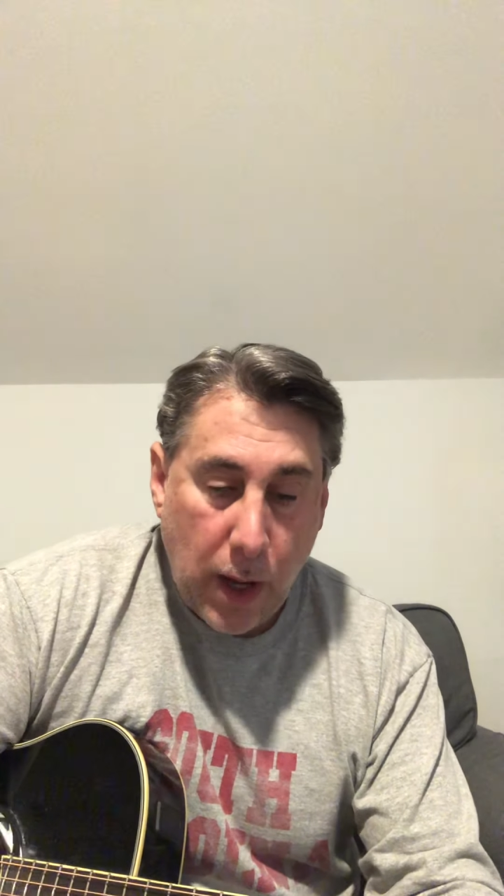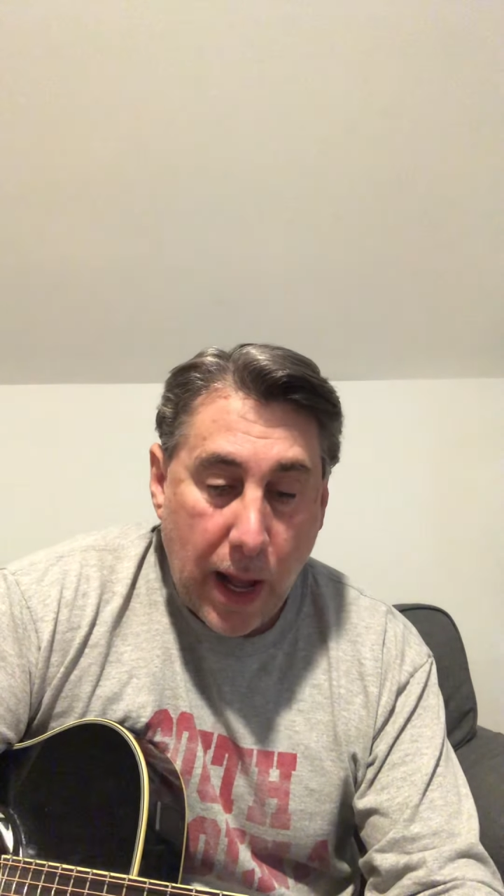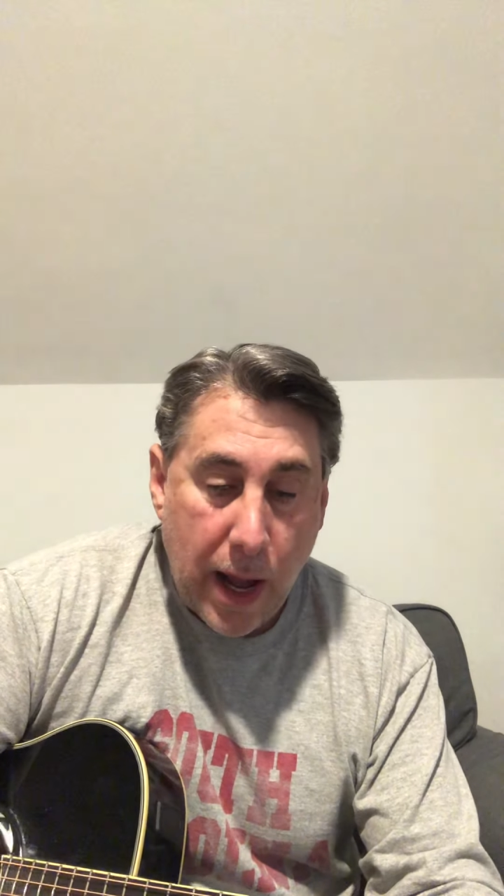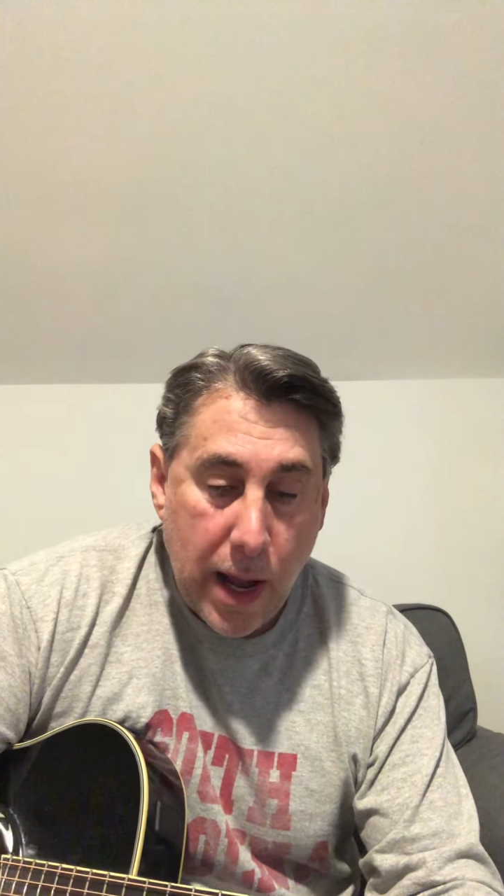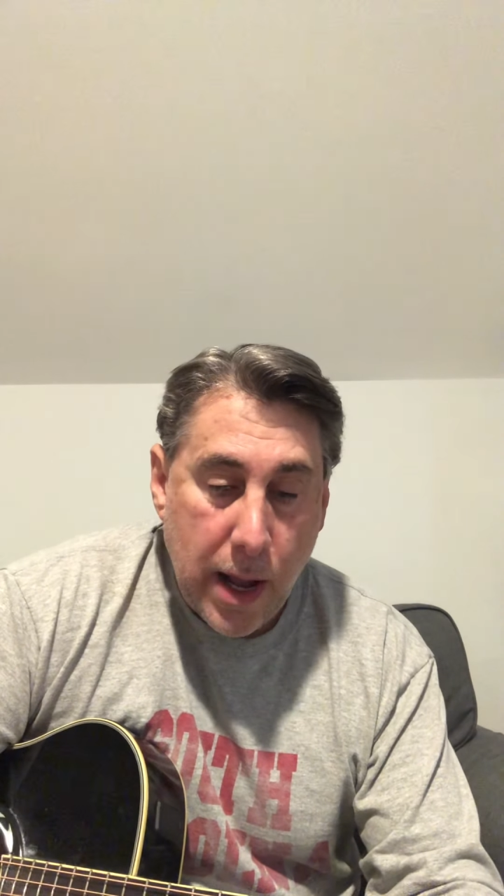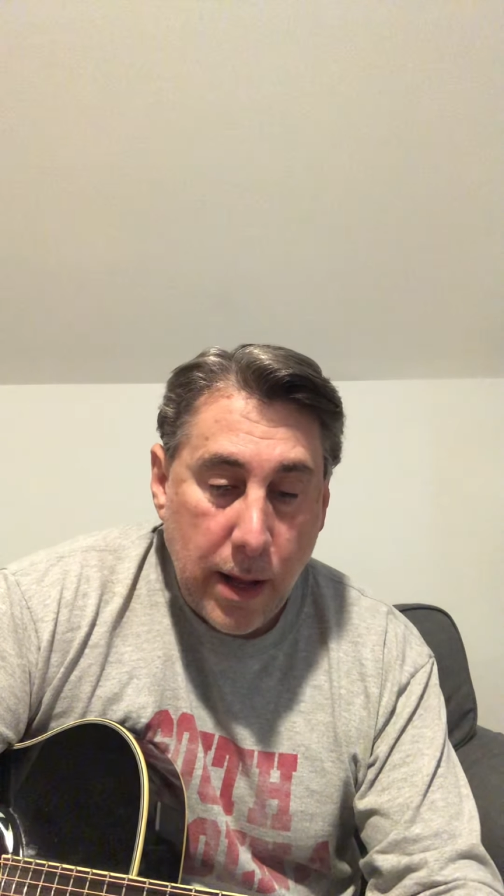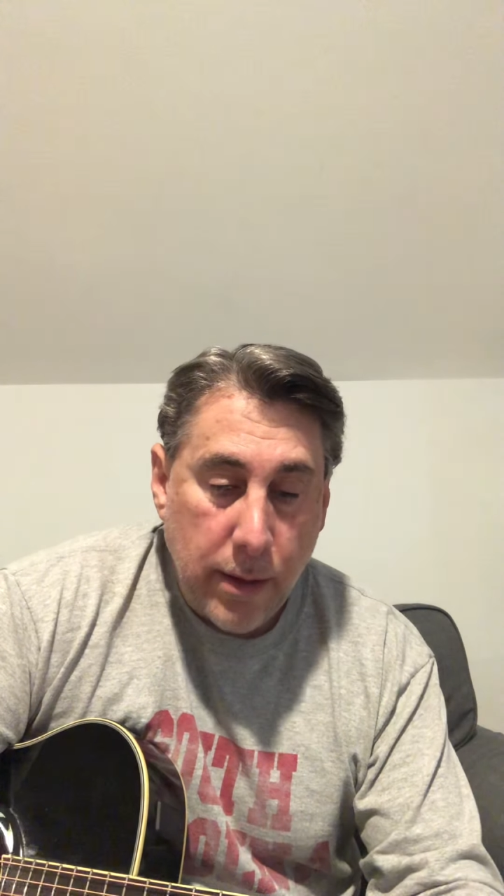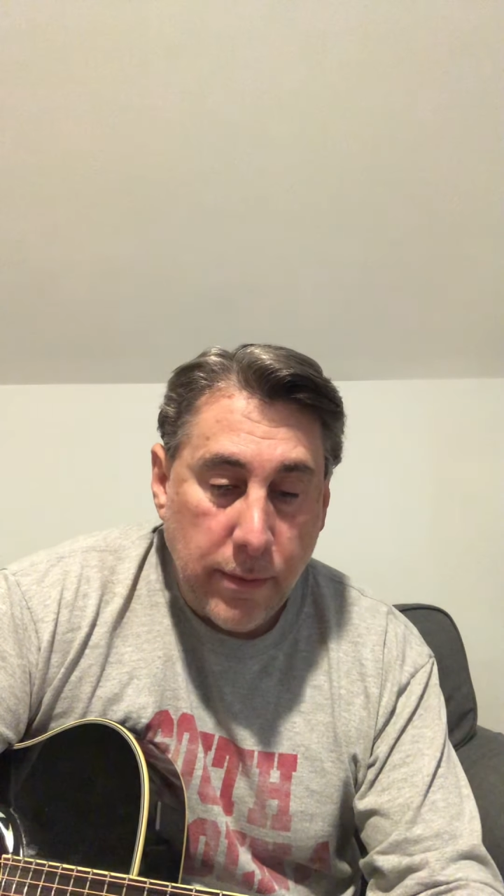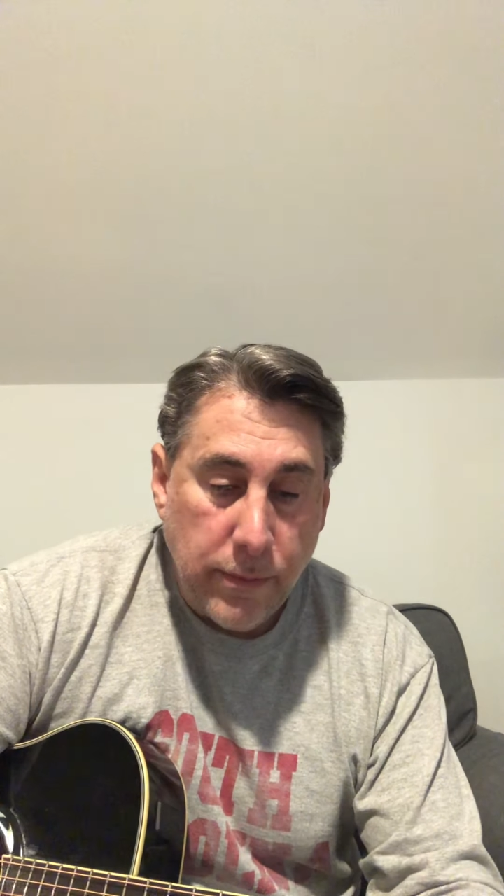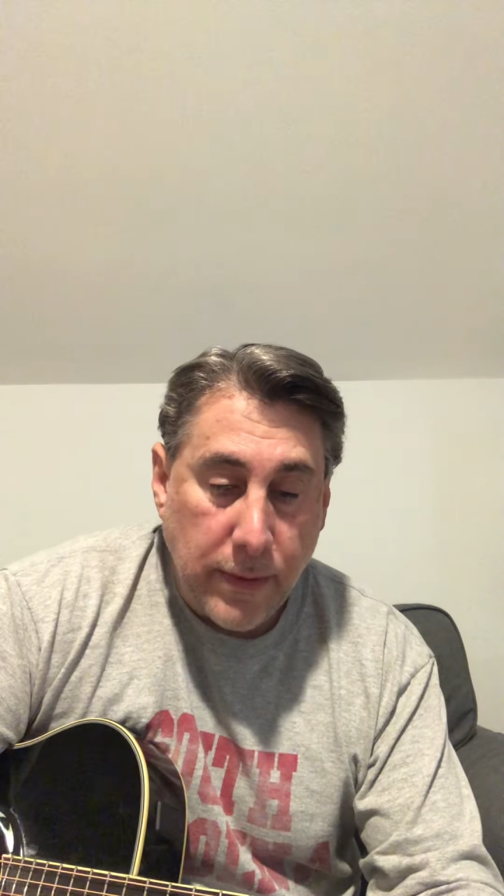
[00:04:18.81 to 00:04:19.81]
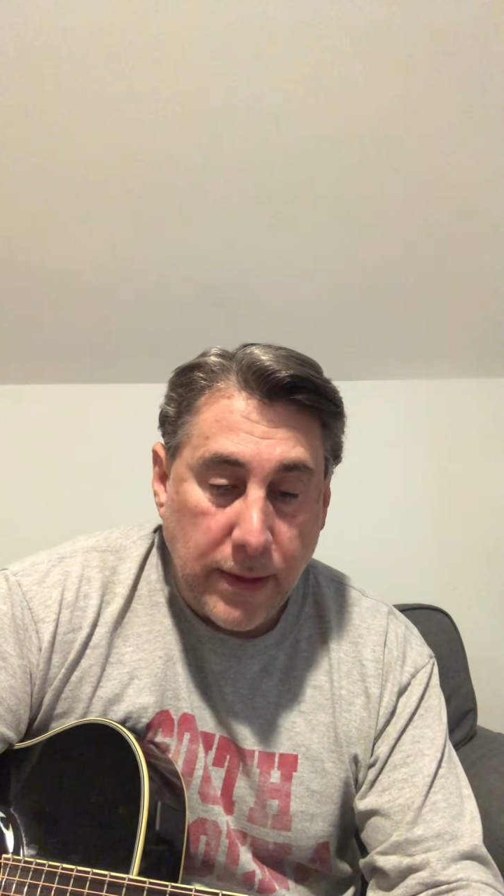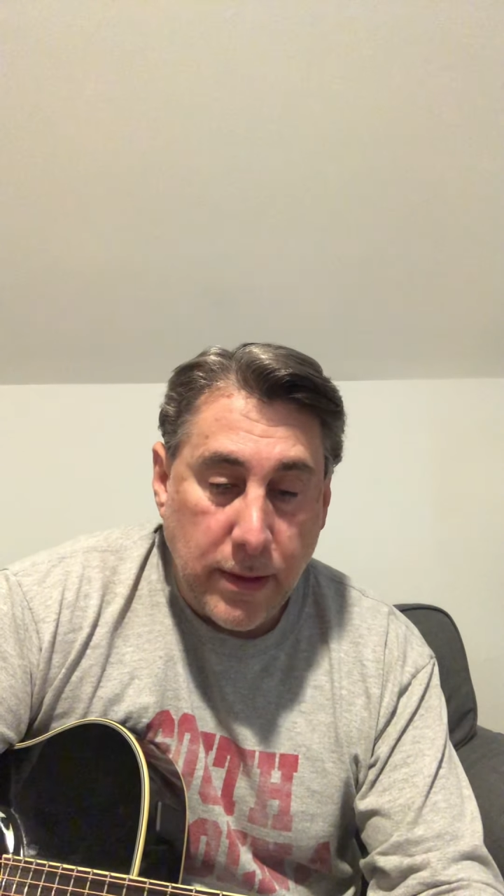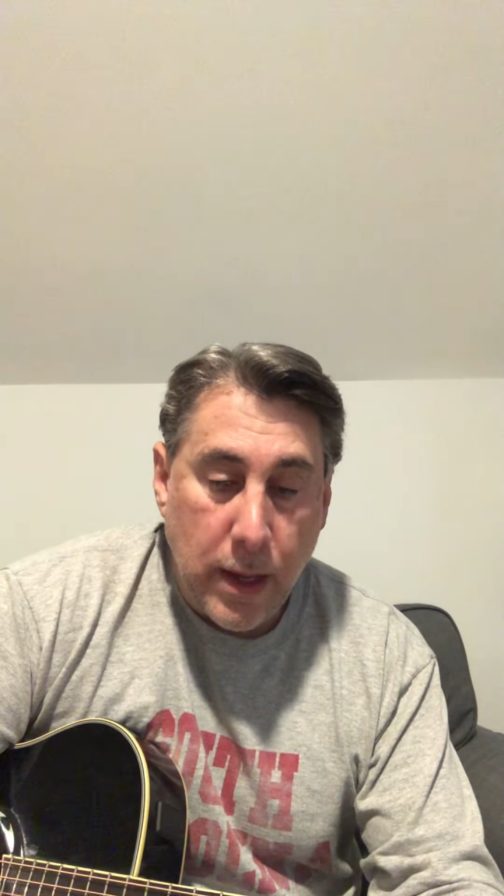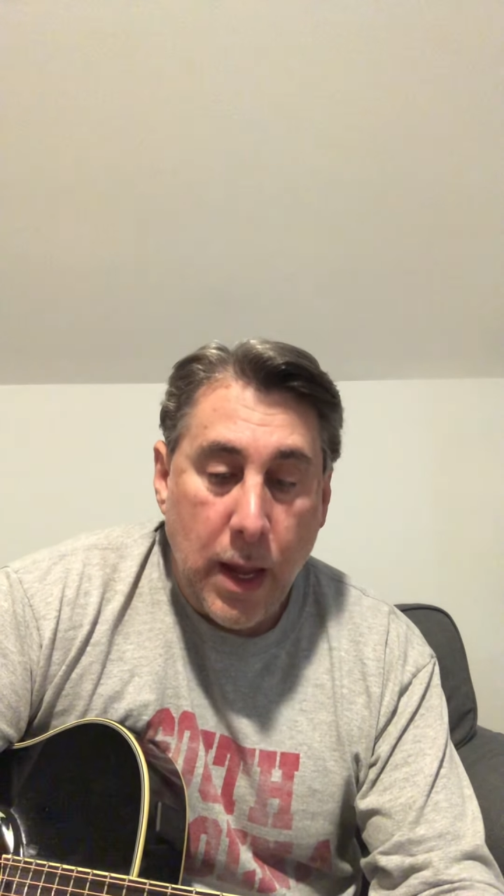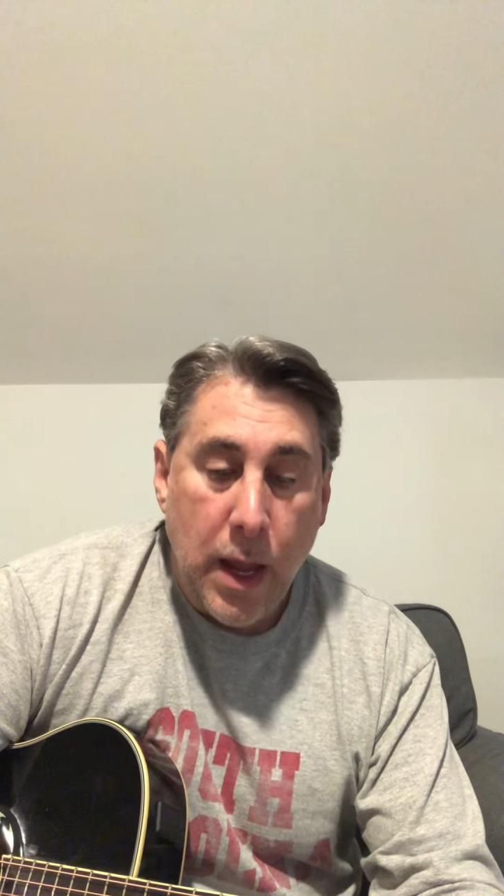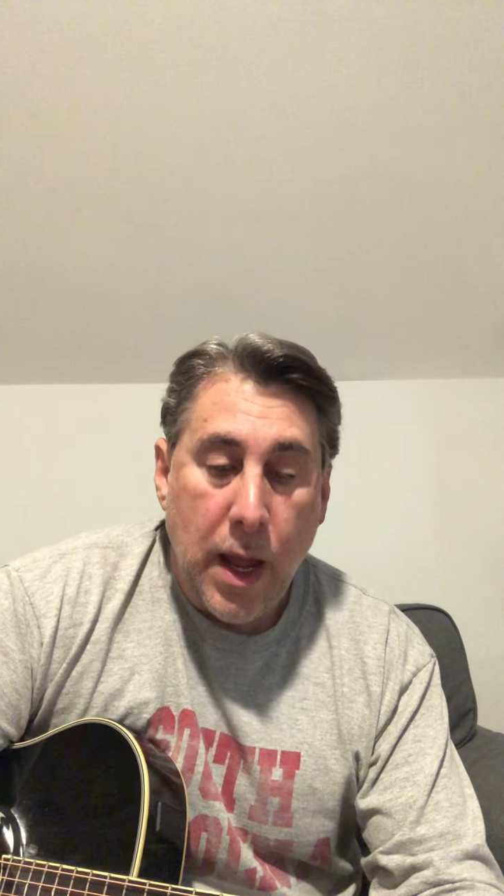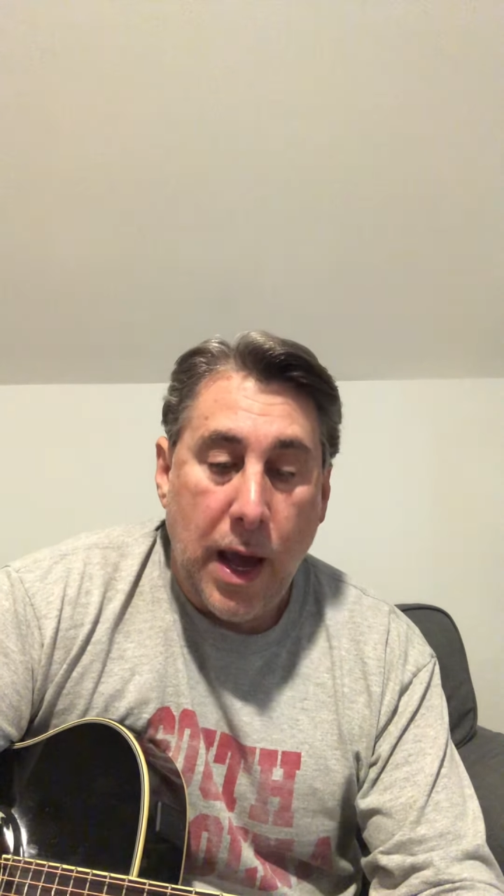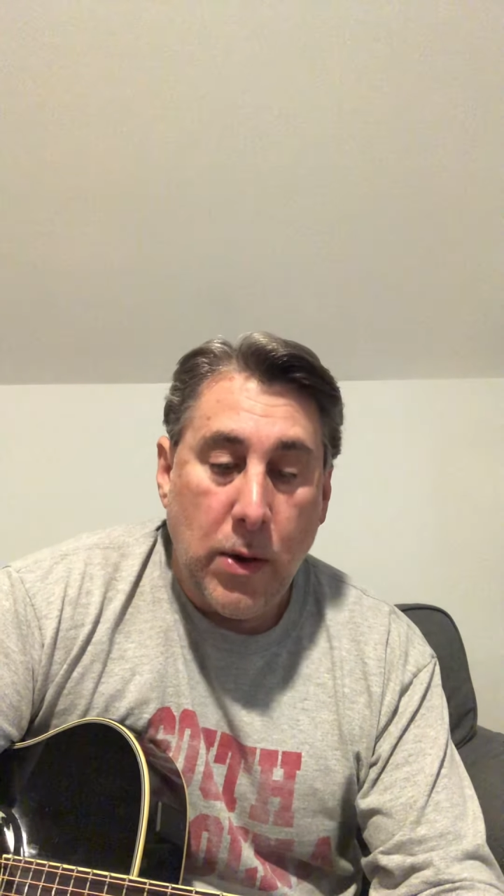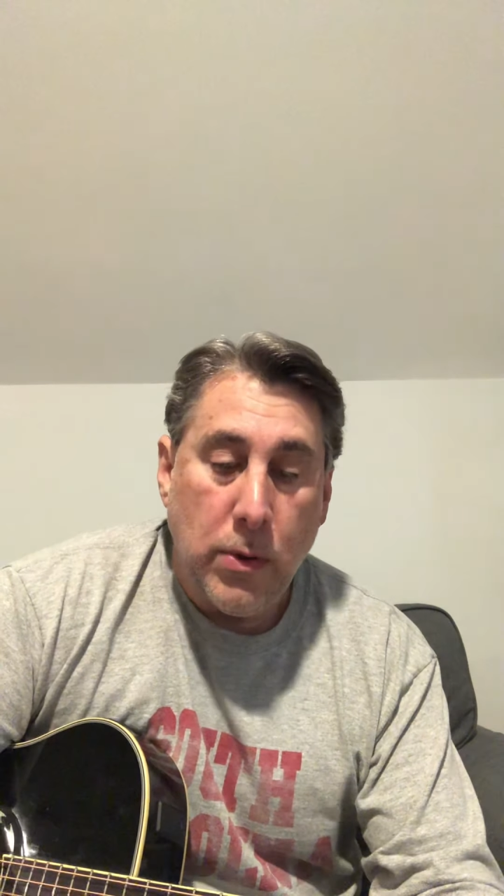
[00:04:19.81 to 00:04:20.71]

I don't